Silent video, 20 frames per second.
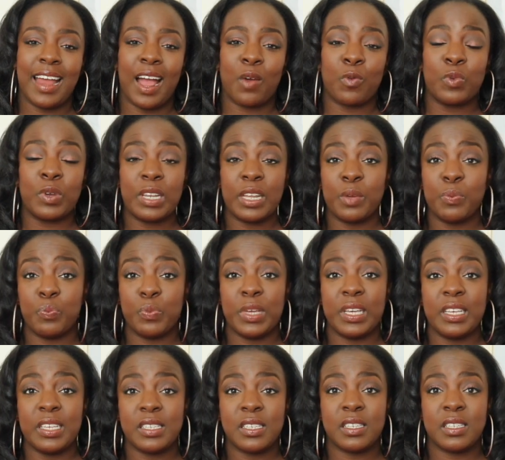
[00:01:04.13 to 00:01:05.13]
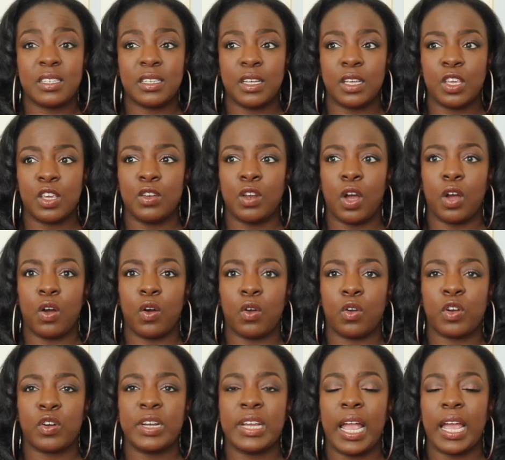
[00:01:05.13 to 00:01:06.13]
I really missed you know
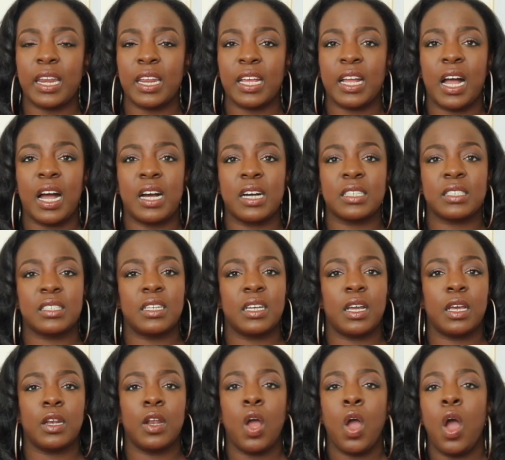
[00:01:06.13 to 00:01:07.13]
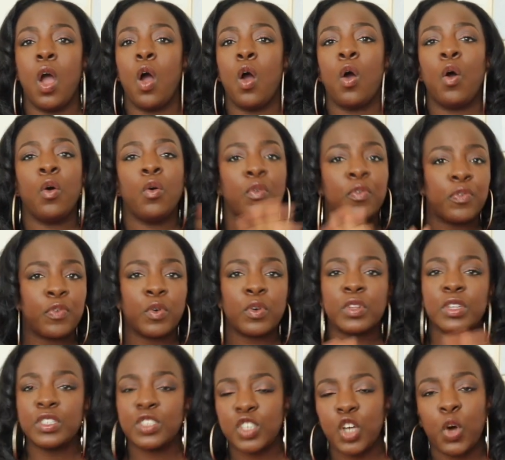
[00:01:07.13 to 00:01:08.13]
creating content for
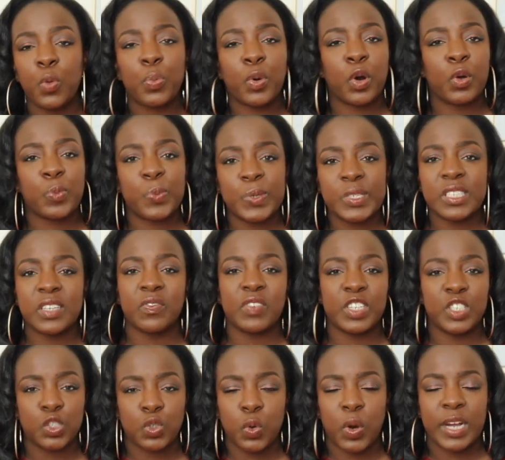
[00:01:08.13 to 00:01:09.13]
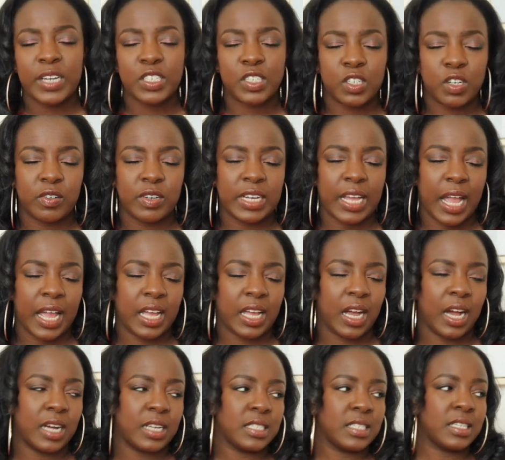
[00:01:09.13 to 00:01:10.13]
the sole purpose of enjoying to create
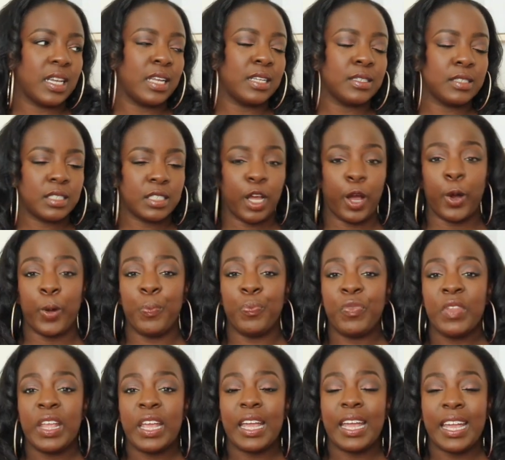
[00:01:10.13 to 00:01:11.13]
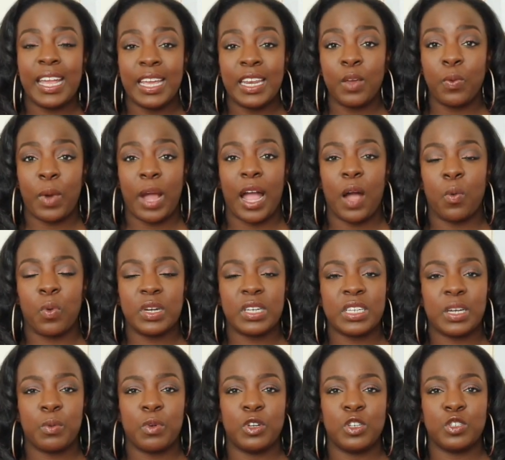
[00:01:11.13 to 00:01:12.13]
content. So anyway, I wanted
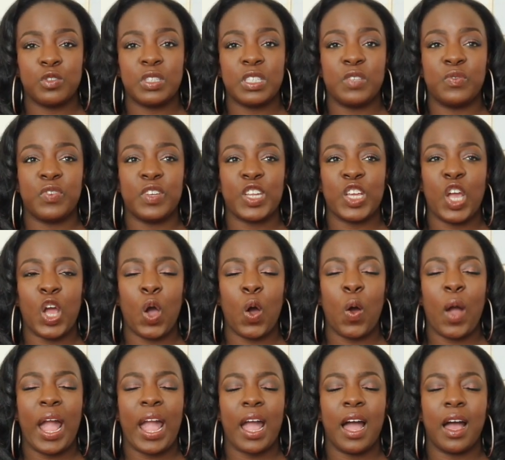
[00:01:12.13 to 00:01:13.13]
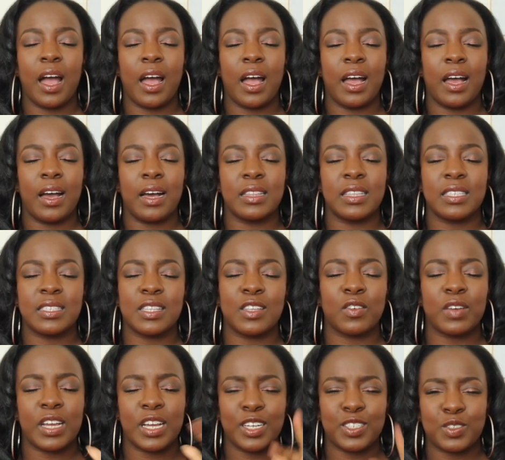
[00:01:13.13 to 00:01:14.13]
to come on and do this video, uh, this
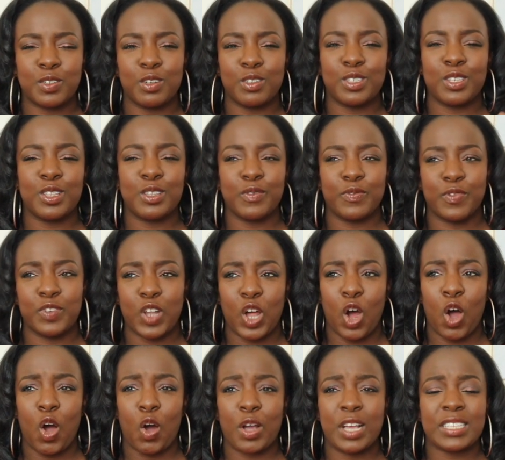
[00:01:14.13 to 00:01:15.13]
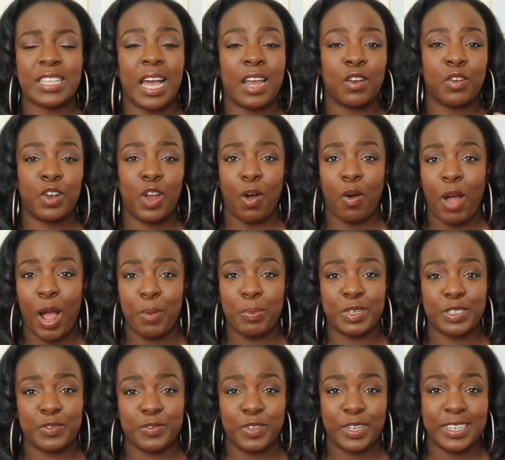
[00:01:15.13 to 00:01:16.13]
little intro to the vlog because I don't know how
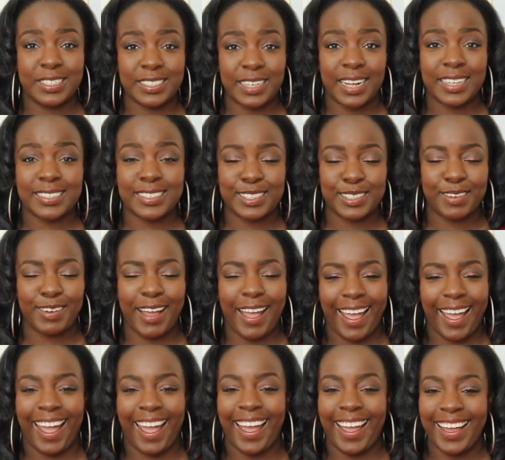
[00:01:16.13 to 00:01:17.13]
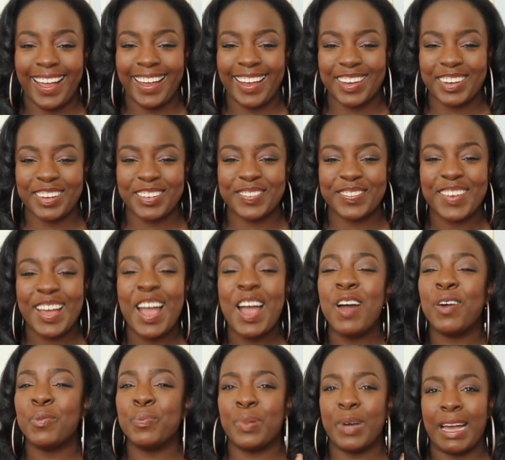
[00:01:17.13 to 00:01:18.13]
much footage I still have
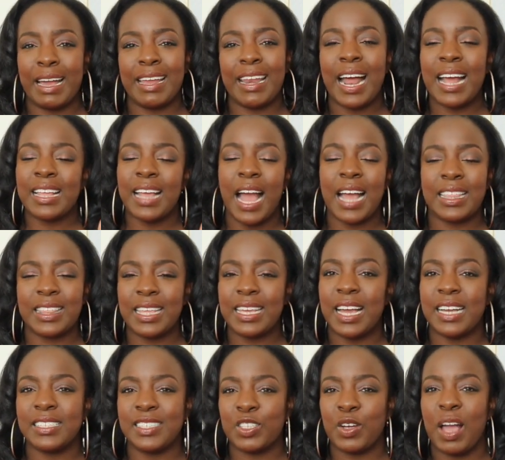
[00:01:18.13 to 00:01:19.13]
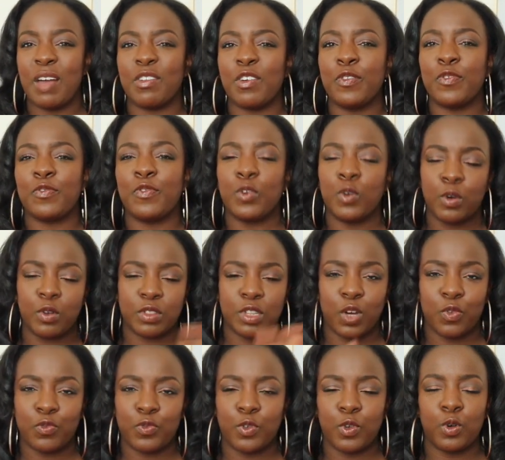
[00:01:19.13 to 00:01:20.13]
but I, I think I still have a full,
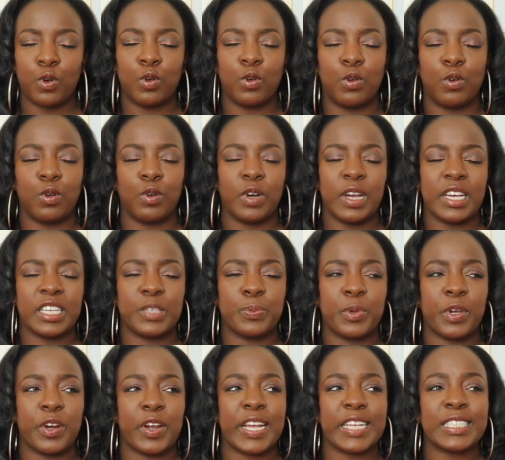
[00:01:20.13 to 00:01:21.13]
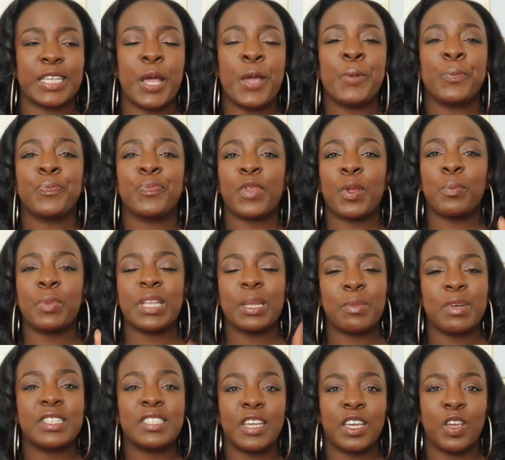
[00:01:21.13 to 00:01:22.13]
the full experience. But let
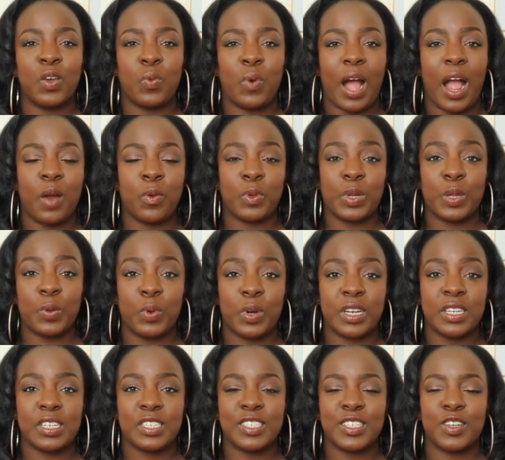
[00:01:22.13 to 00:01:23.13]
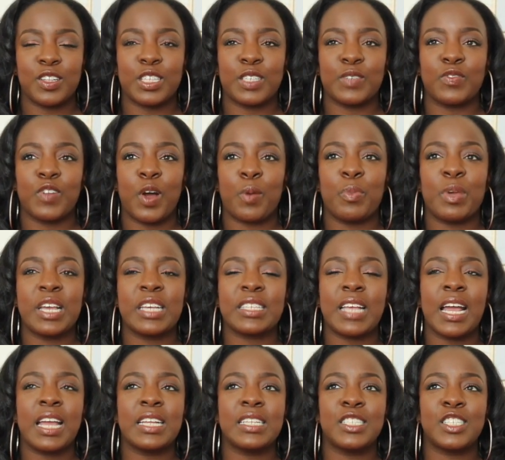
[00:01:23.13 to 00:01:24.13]
me tell you why I really wanted to share this vlog because
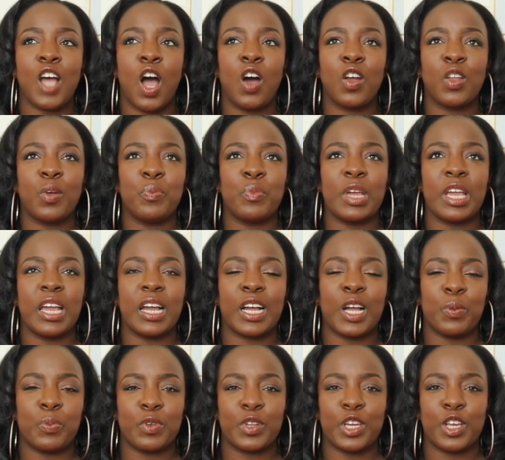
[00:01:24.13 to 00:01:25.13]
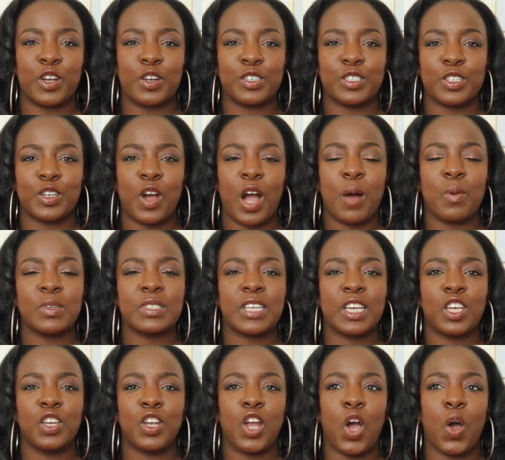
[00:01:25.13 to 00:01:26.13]
it dawned on me a couple of years ago. I was
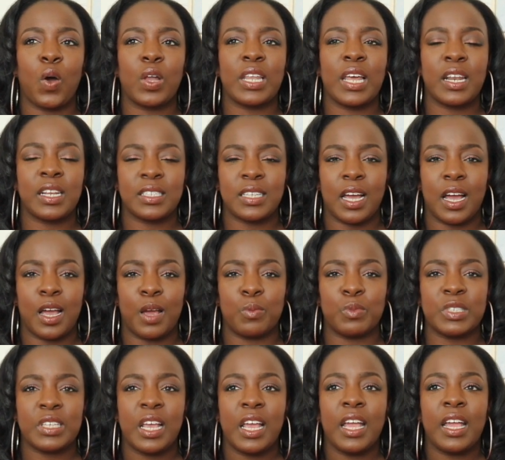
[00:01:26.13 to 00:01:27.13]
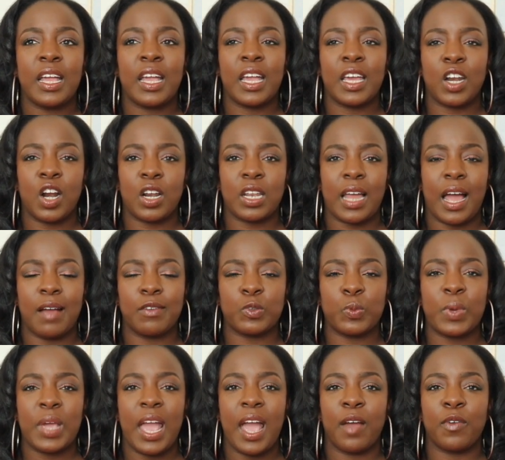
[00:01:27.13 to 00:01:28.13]
like, you know, a lot of times in our lives
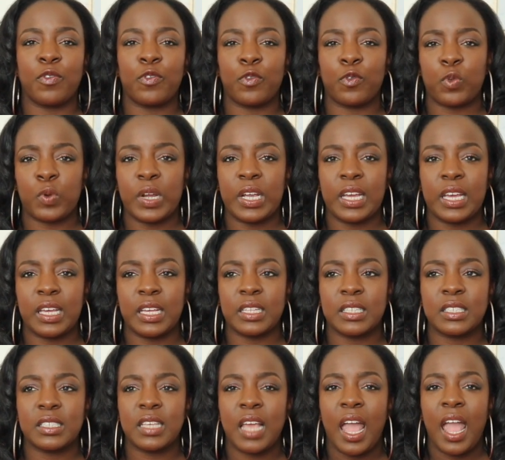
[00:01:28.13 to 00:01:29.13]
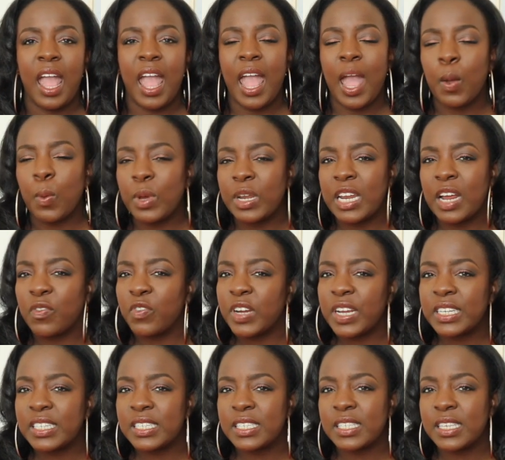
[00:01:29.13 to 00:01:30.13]
we have friends and we never
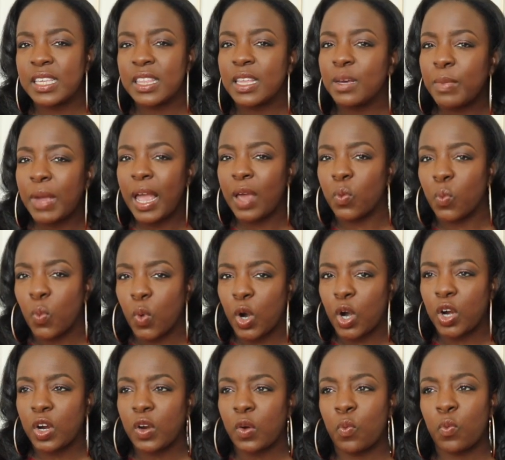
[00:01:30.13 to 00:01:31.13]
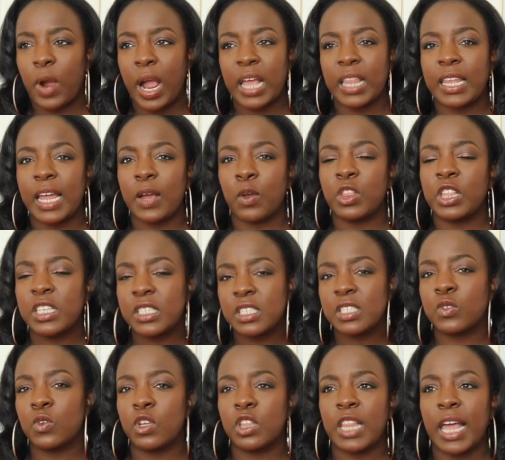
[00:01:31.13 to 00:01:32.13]
get to see them at work, right? Like this
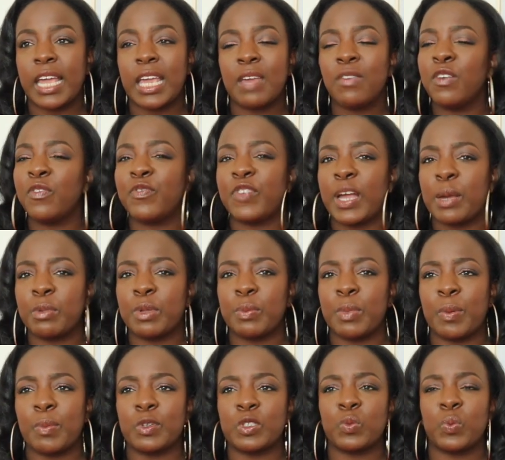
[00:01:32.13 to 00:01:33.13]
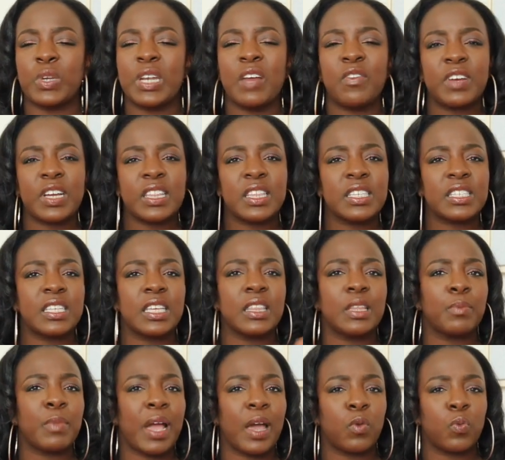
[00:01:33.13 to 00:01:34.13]
is like even family members, we never get to see
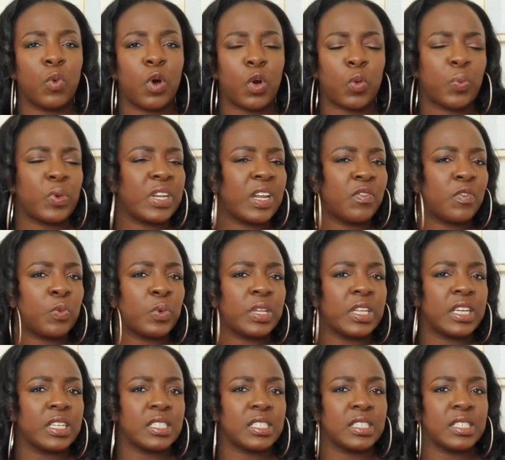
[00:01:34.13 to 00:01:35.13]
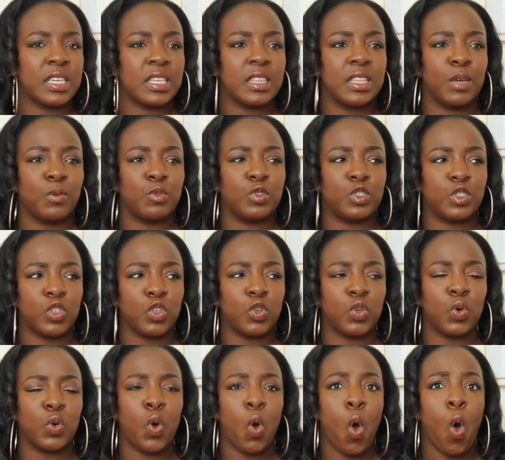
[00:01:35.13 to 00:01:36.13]
them at work. We never really get to see them
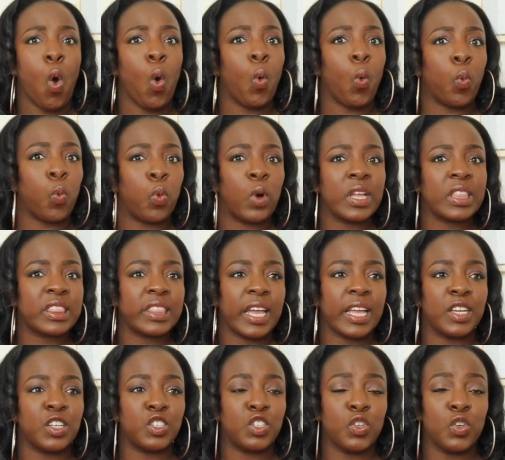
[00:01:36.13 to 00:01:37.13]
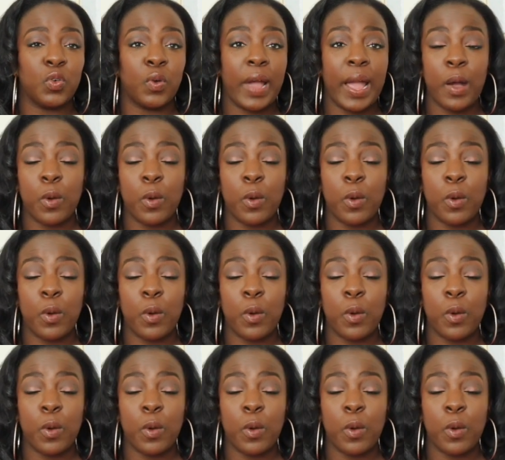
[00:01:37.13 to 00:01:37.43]
do what they do.